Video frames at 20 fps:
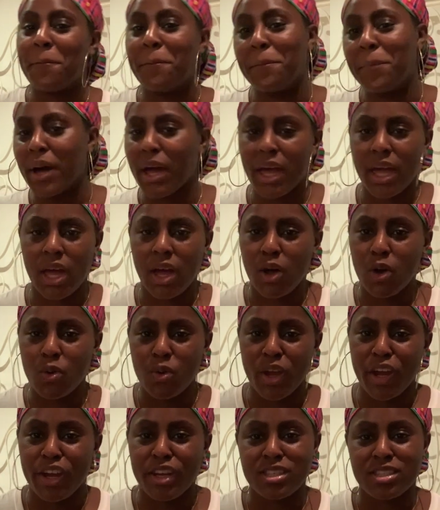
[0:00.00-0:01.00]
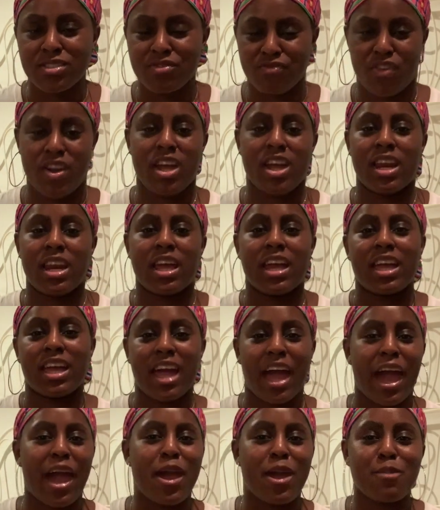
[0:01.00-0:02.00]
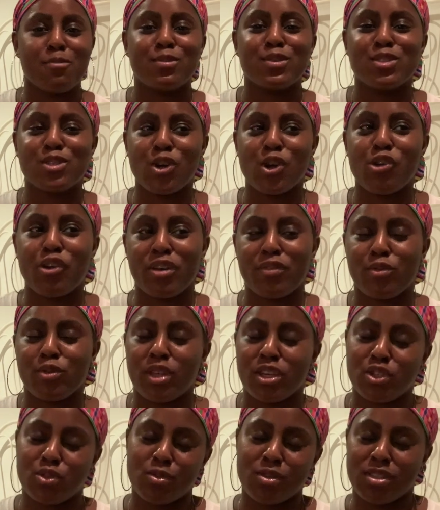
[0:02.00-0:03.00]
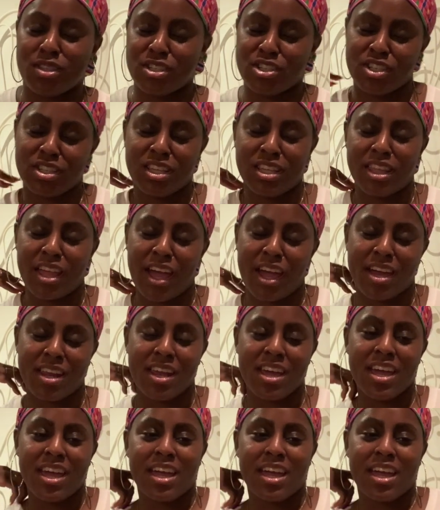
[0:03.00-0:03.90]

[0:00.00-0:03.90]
But who cares, right? Like, I am so grateful that she did that.